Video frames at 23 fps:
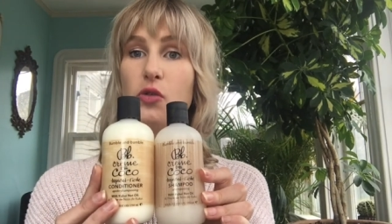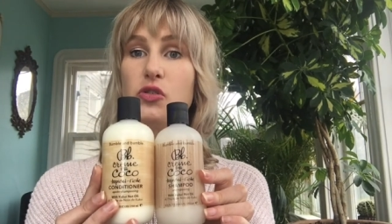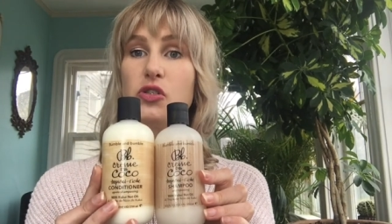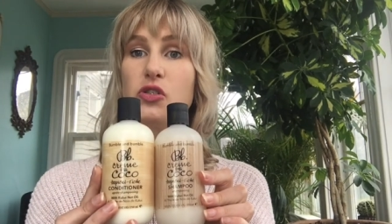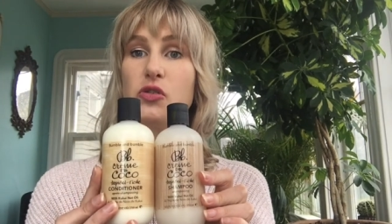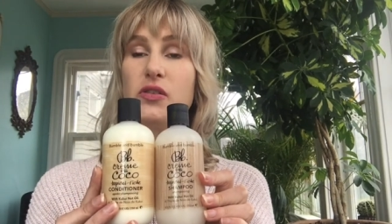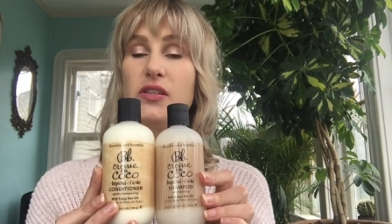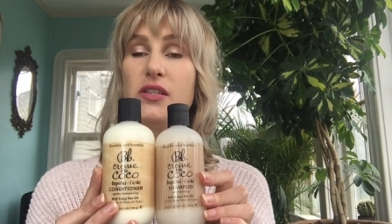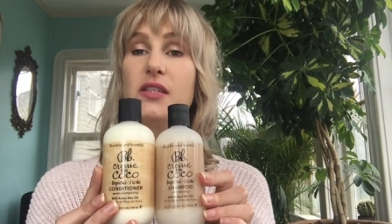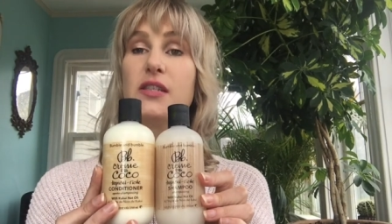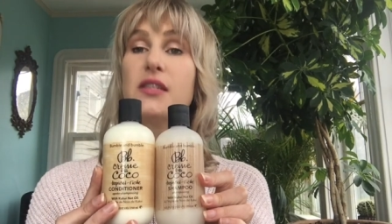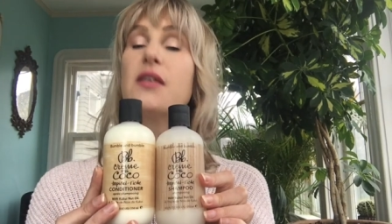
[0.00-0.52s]
So
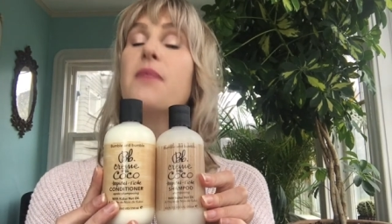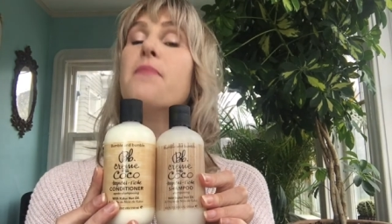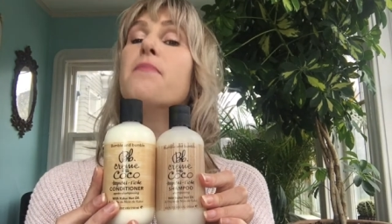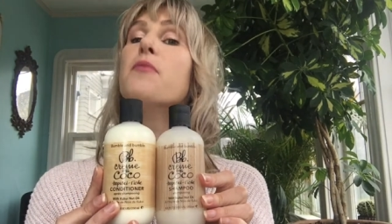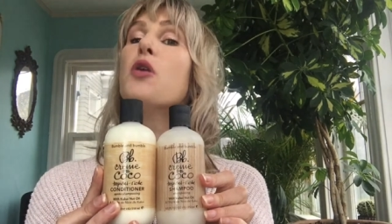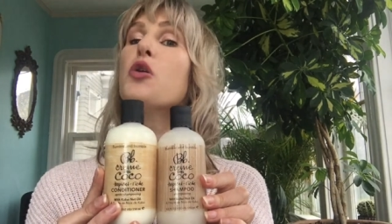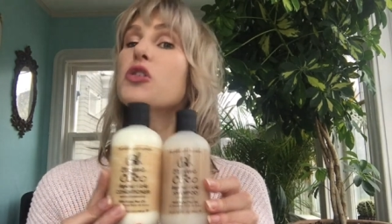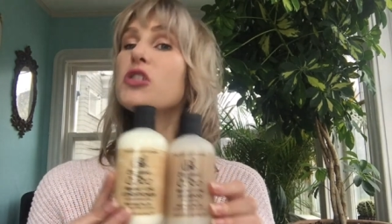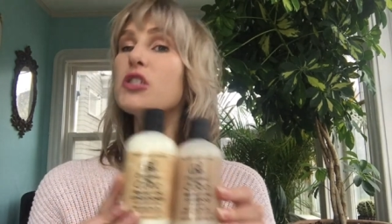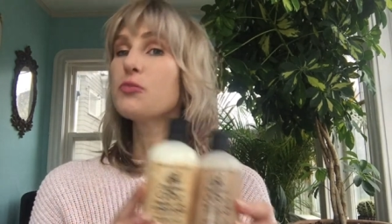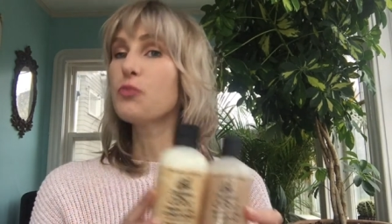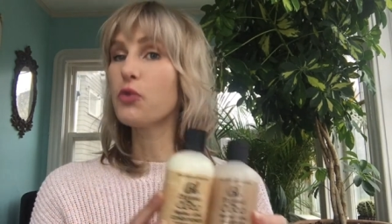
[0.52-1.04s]
this is the
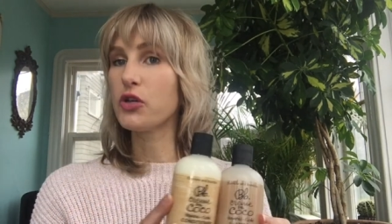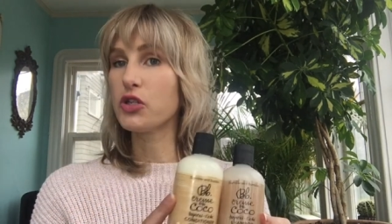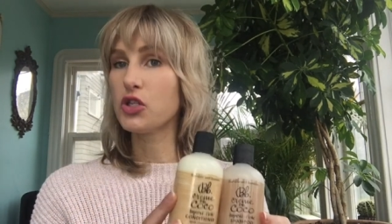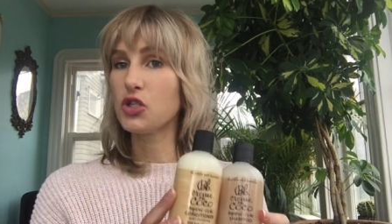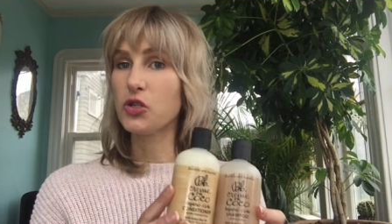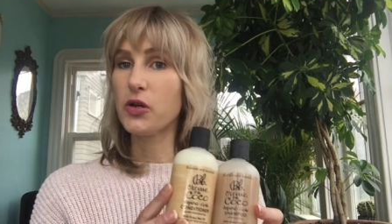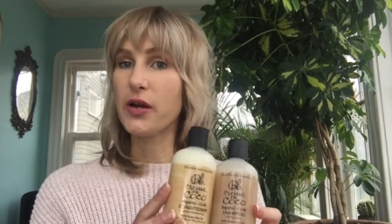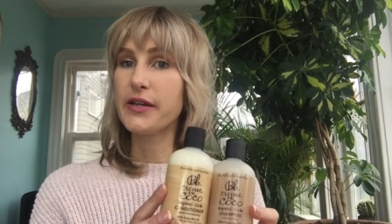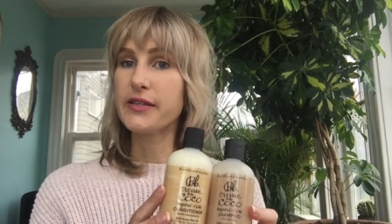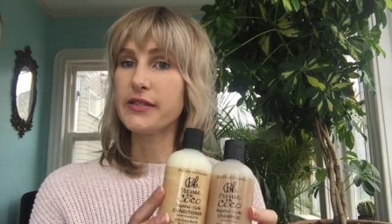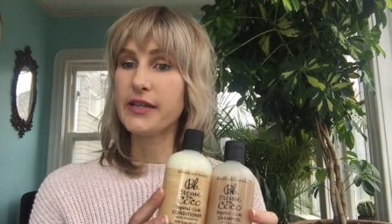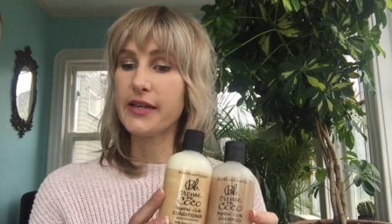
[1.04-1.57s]
most
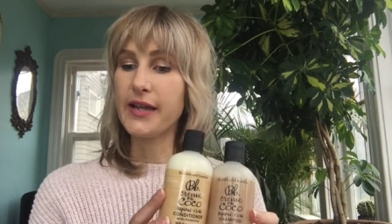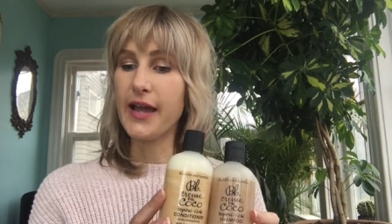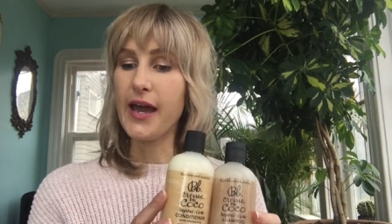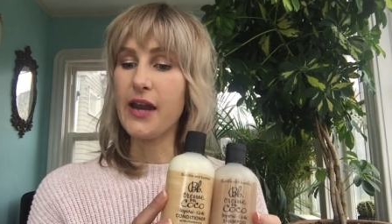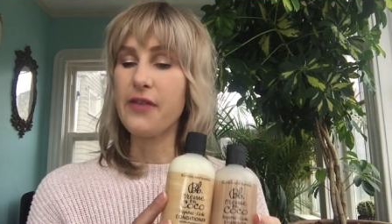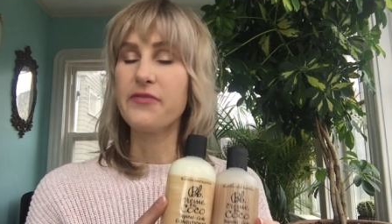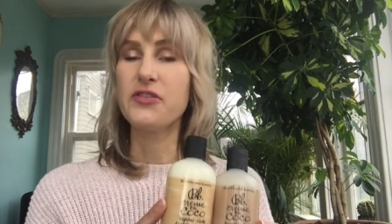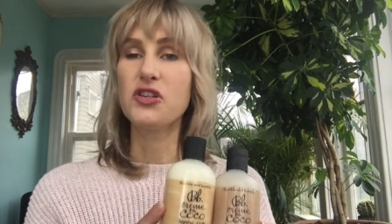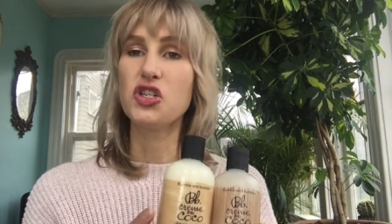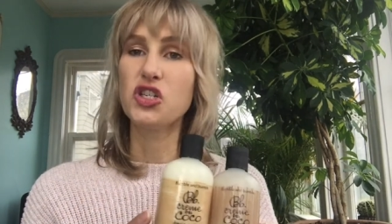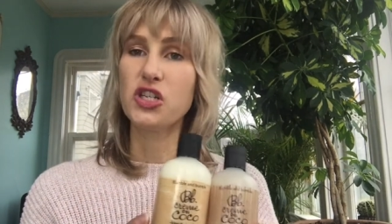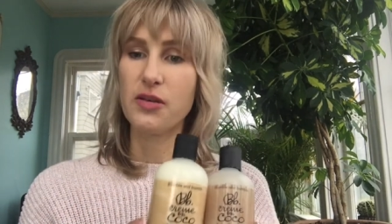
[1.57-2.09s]
moisturizing out of
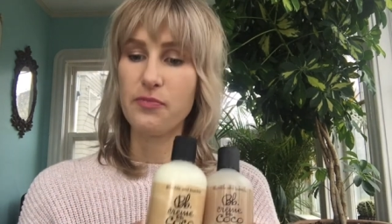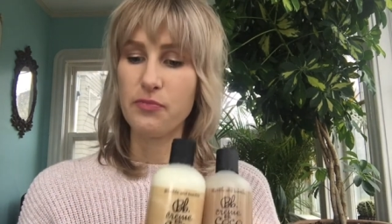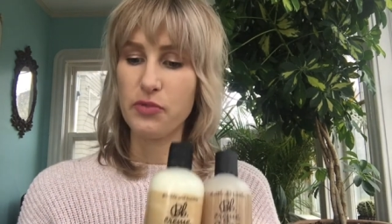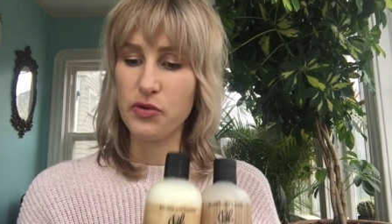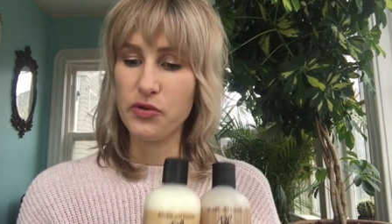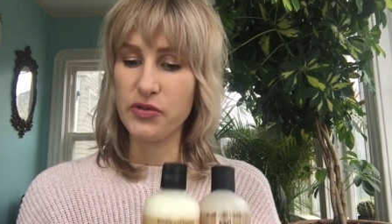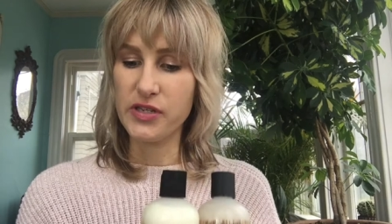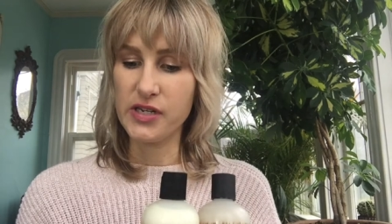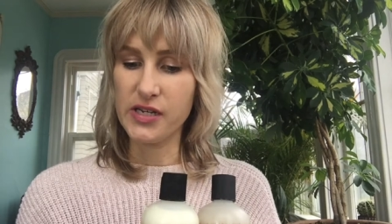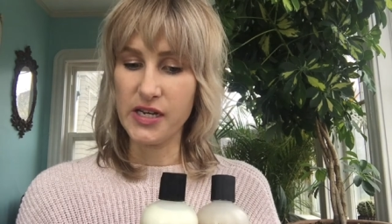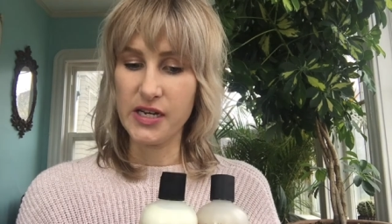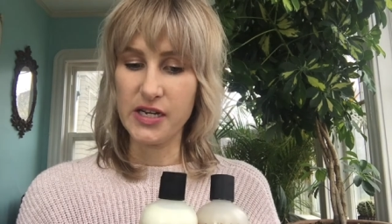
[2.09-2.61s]
the
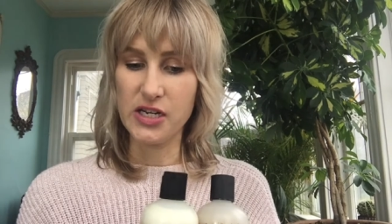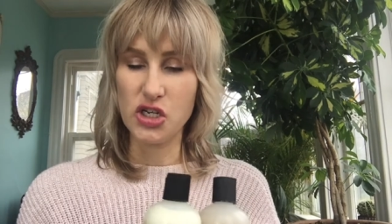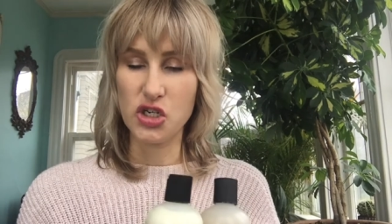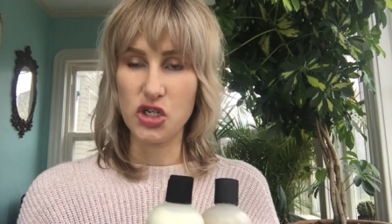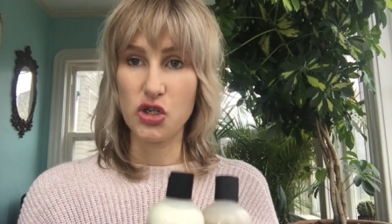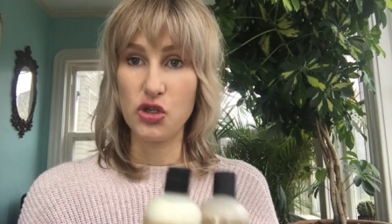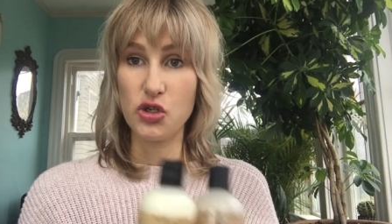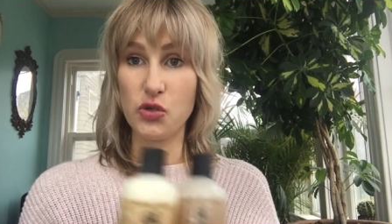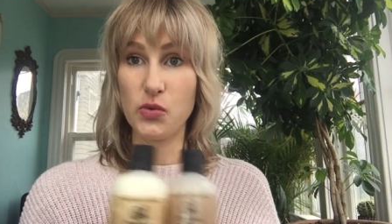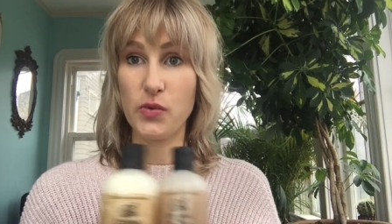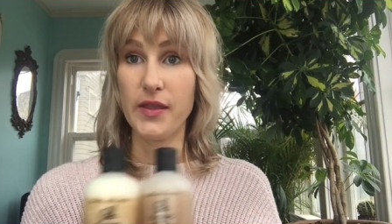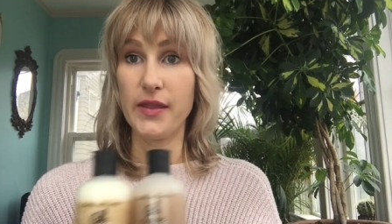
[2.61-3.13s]
shampoos and
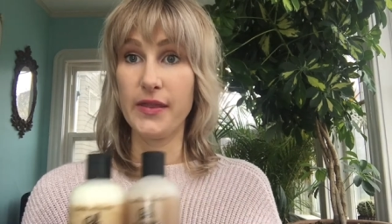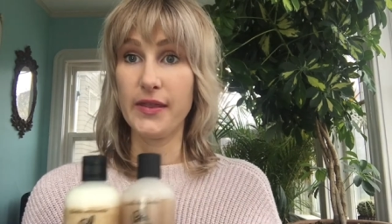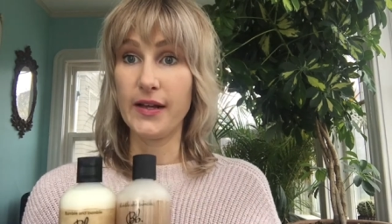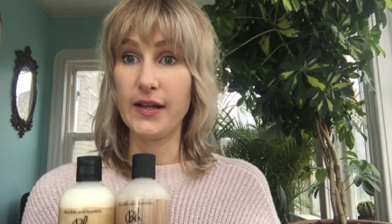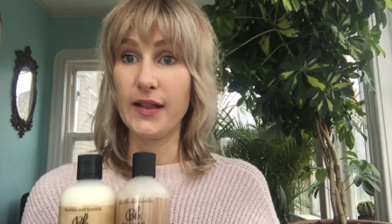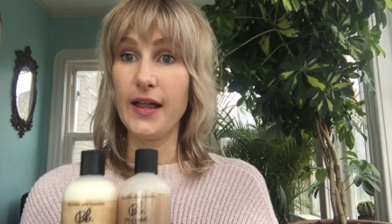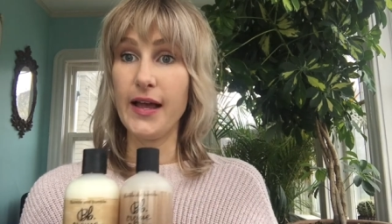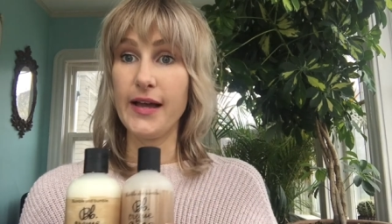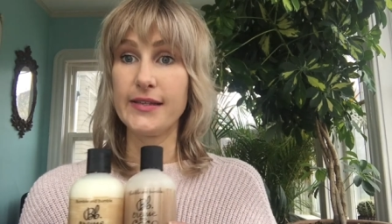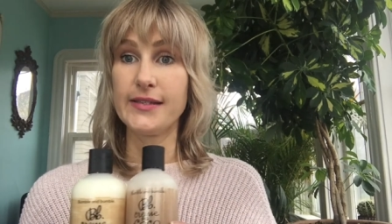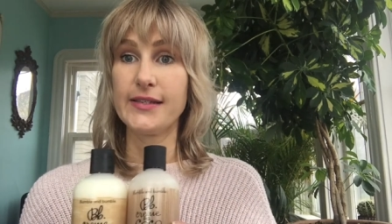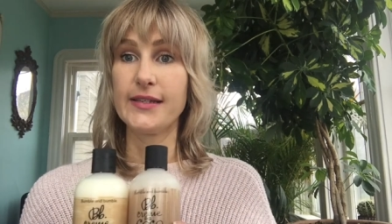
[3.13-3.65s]
conditioners within the
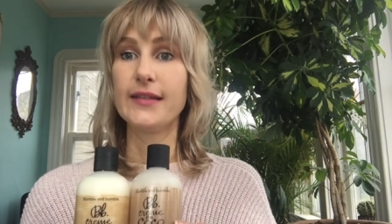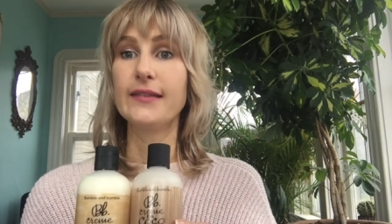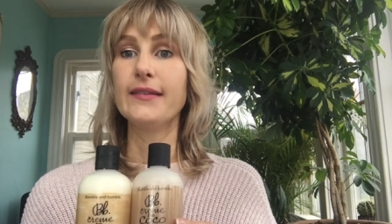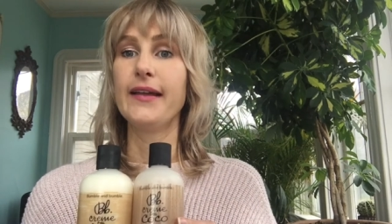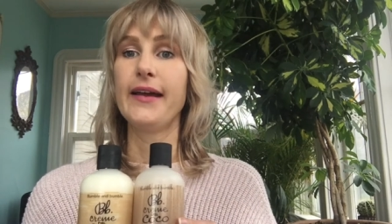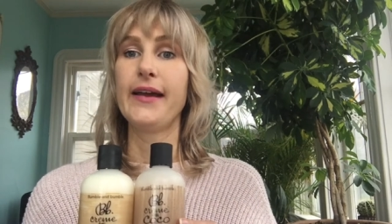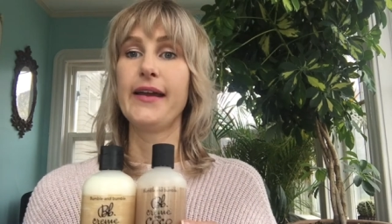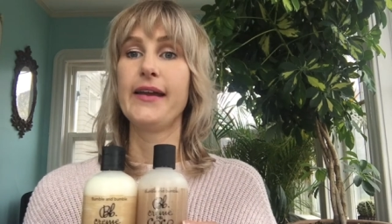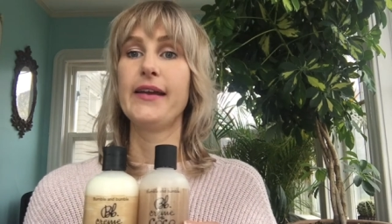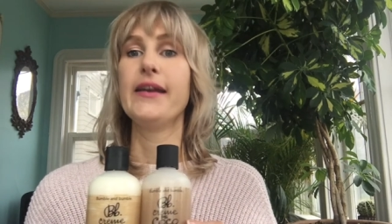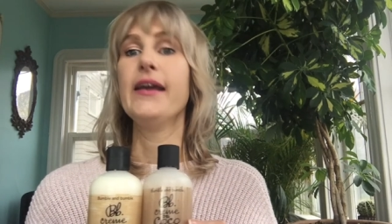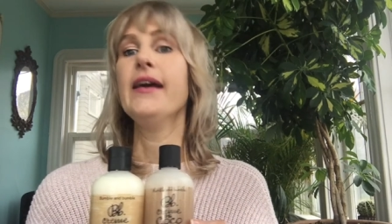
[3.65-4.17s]
classic
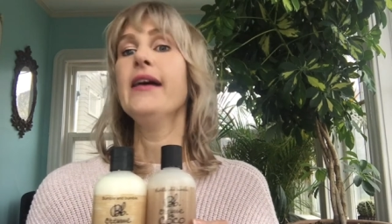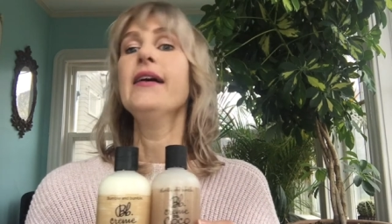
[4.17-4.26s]
line.